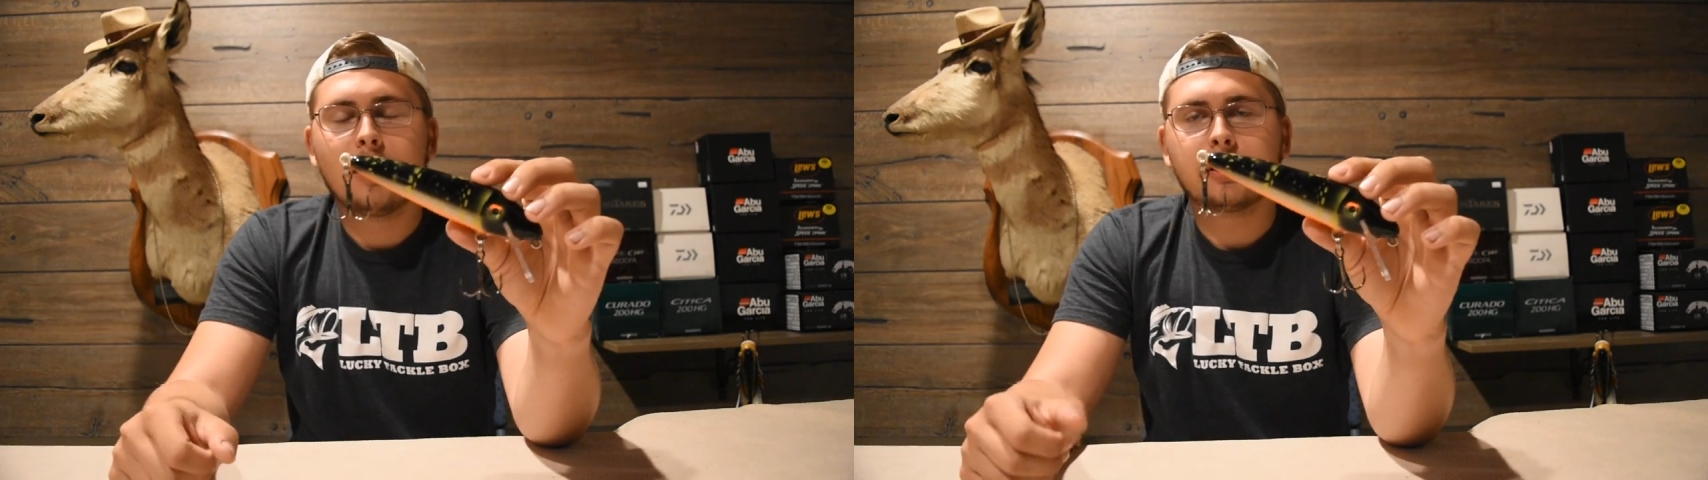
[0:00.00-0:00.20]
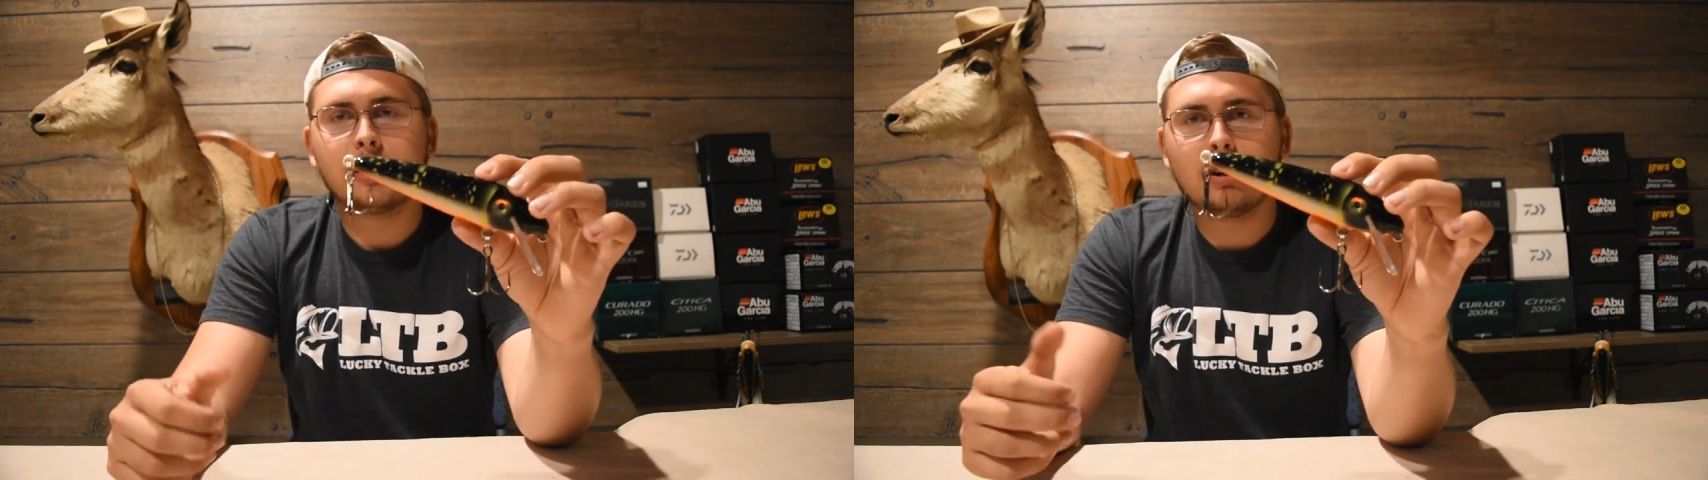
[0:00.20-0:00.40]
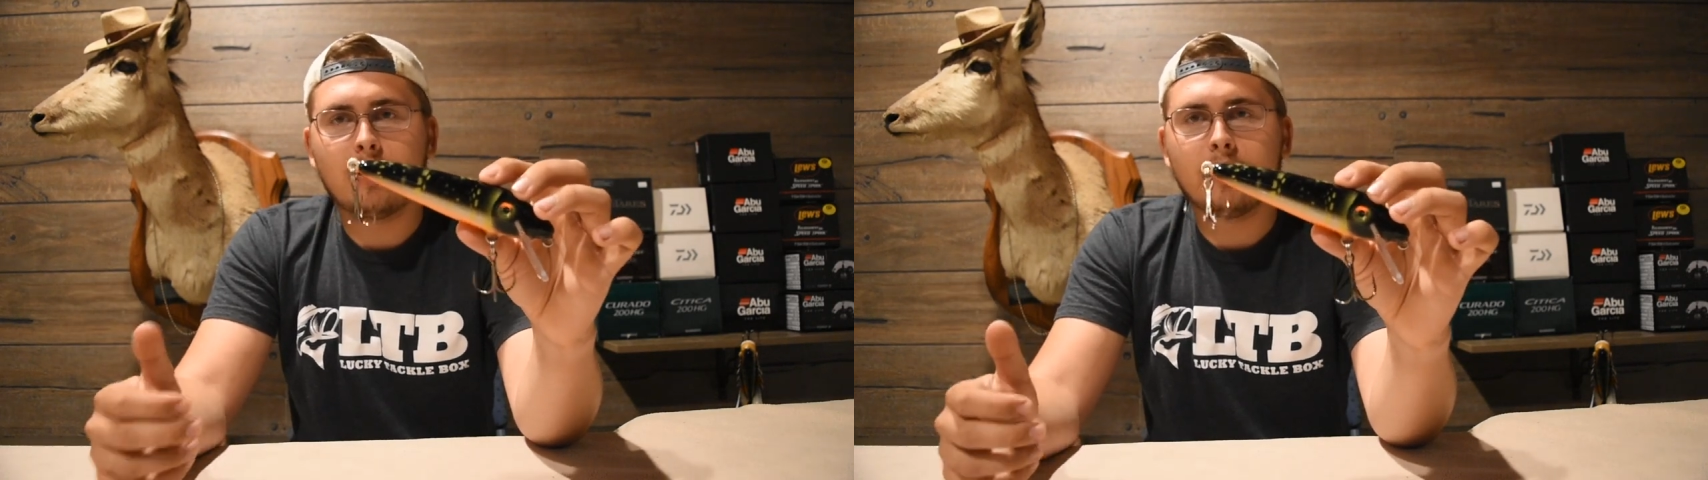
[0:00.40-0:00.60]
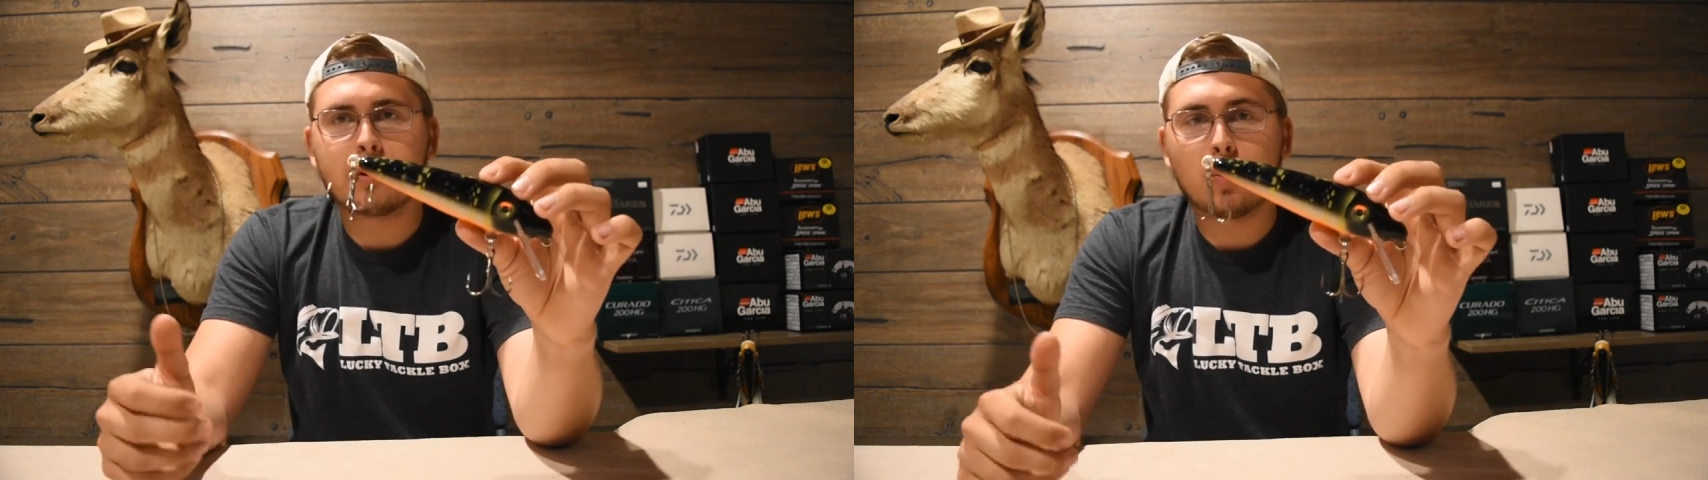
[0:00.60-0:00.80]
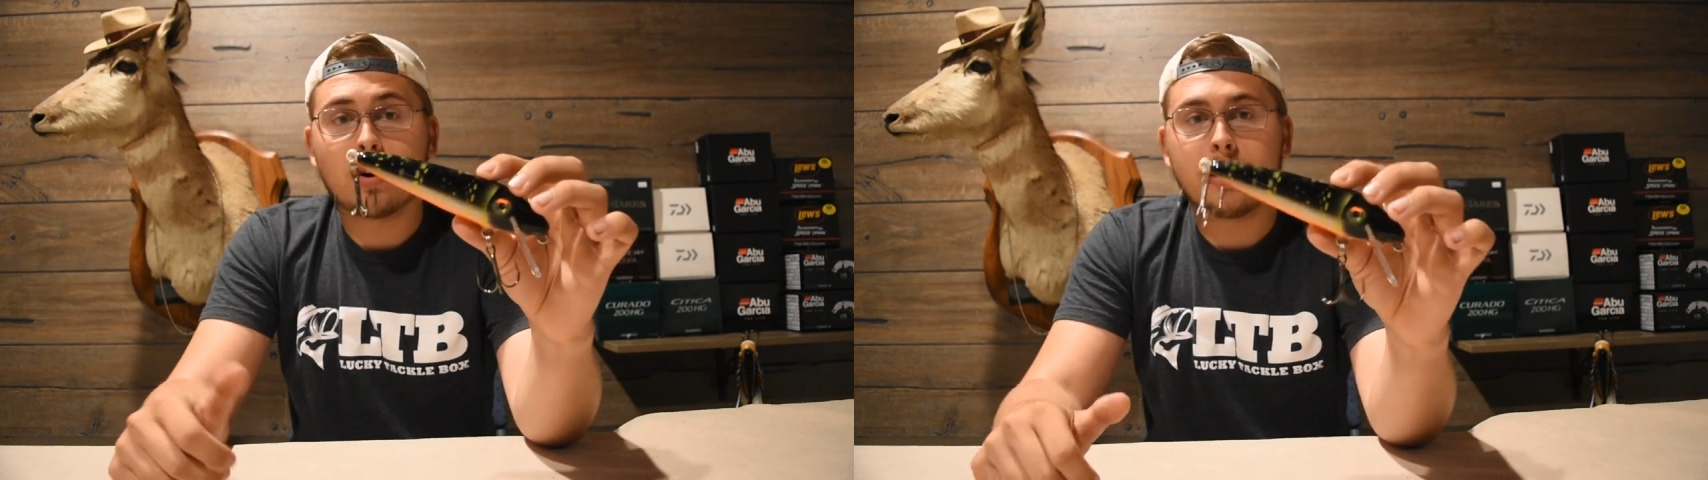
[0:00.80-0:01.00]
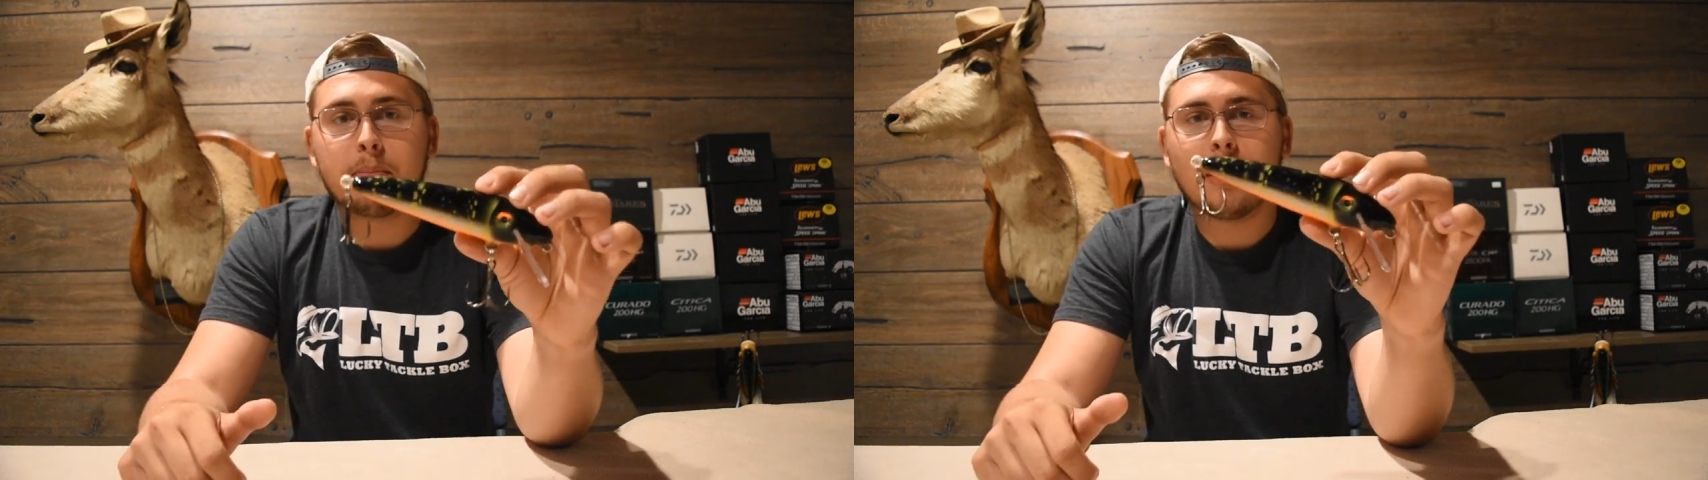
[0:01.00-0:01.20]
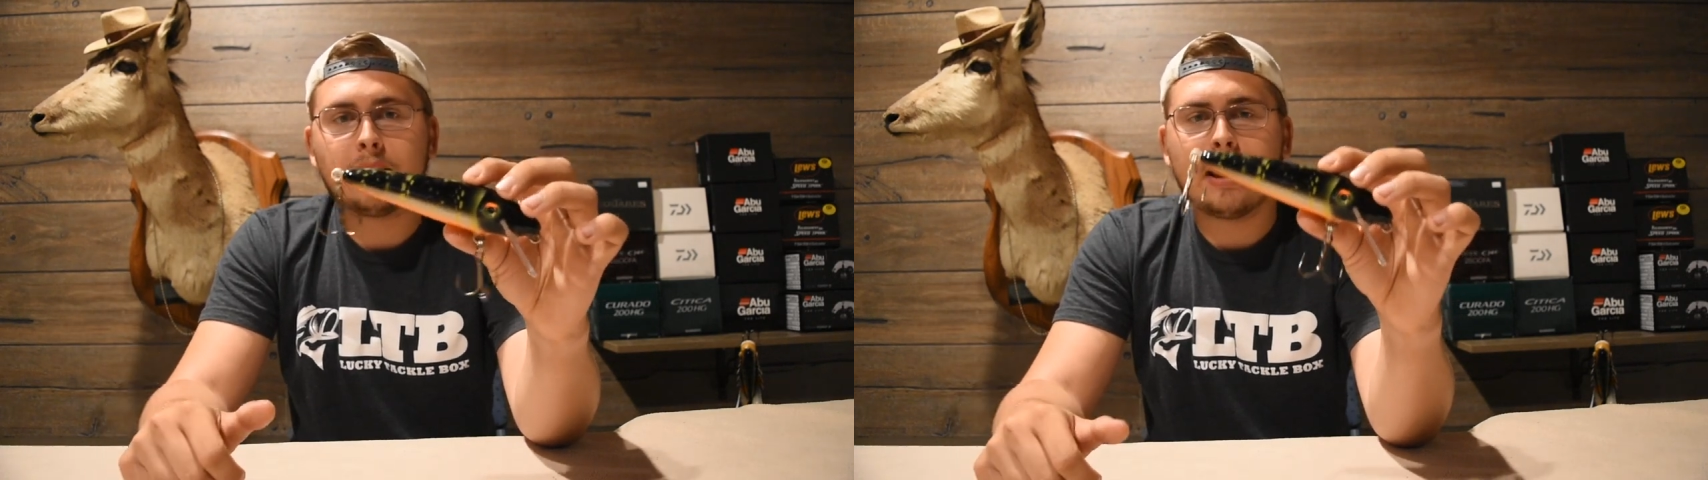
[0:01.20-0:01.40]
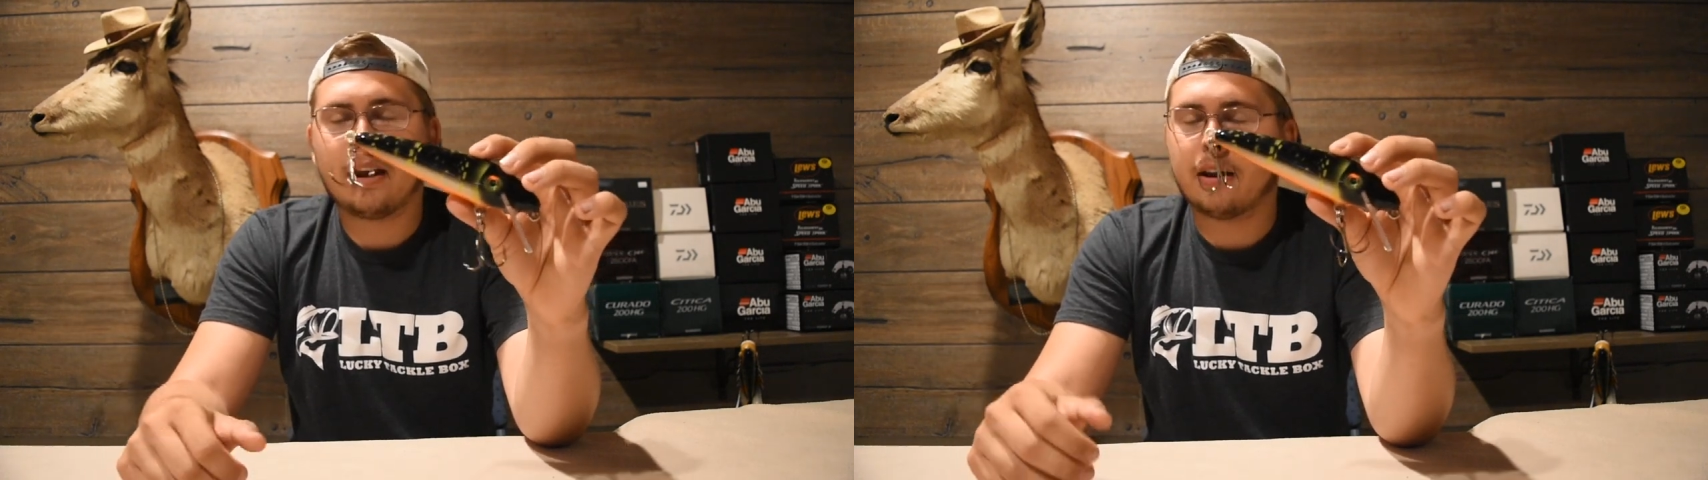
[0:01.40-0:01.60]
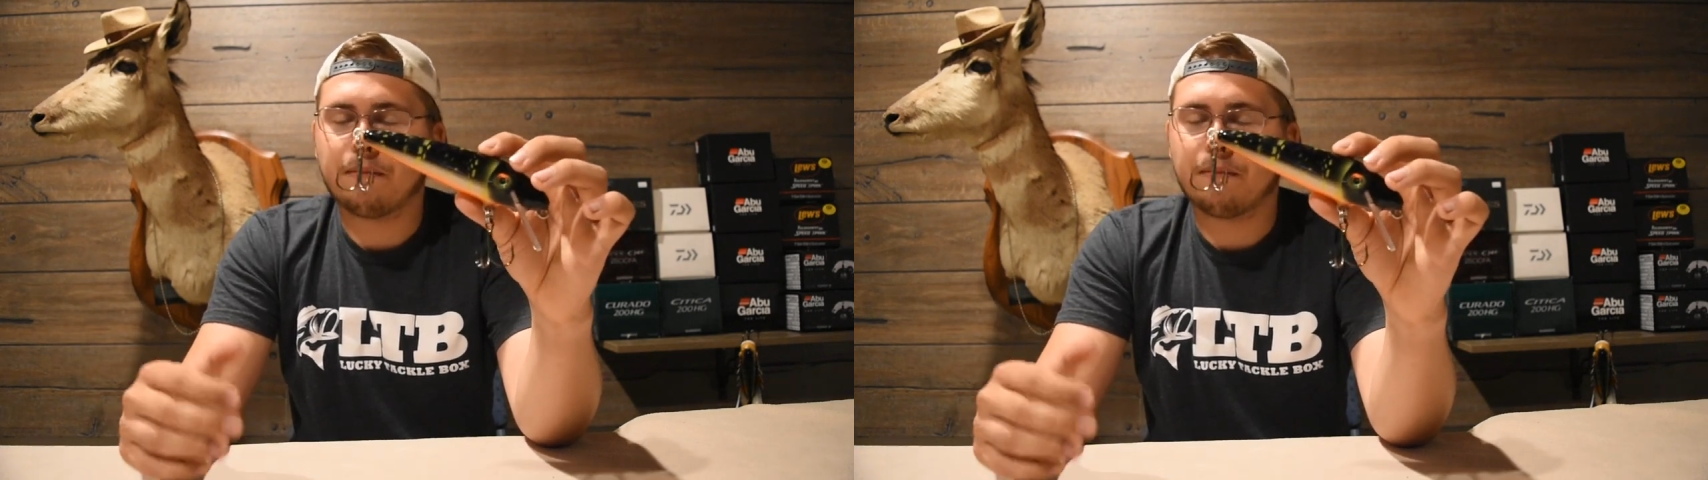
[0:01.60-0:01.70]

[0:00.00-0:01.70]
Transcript: So you don't have to worry about that.